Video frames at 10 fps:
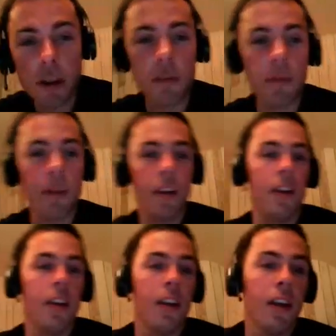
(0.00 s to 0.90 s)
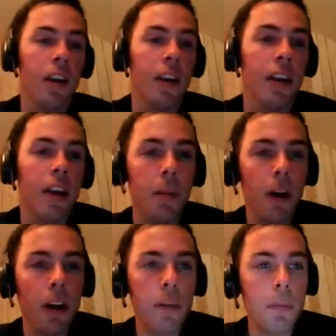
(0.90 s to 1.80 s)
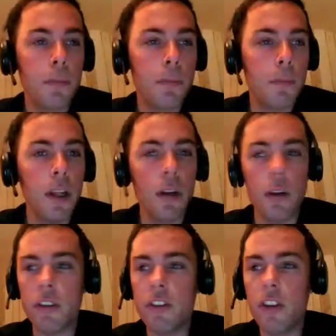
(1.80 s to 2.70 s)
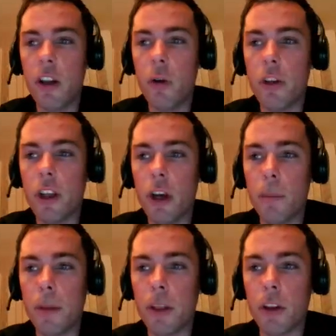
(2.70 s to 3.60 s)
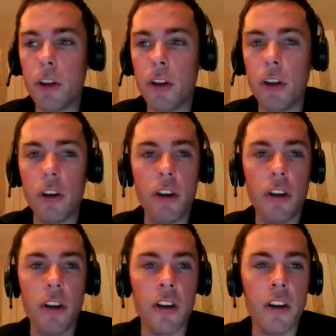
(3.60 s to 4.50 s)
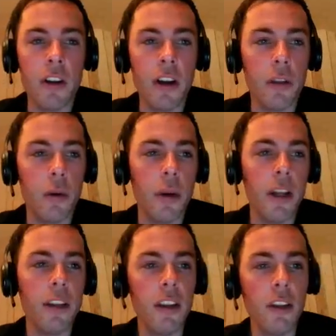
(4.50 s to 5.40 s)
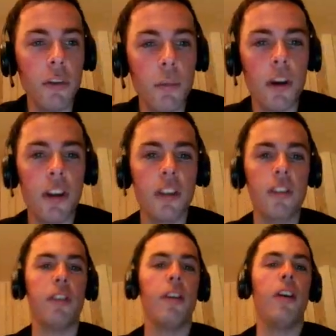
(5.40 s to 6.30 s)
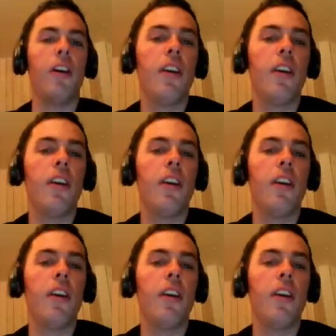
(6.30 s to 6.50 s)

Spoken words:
I mean, he might be still looking up at the rankings, but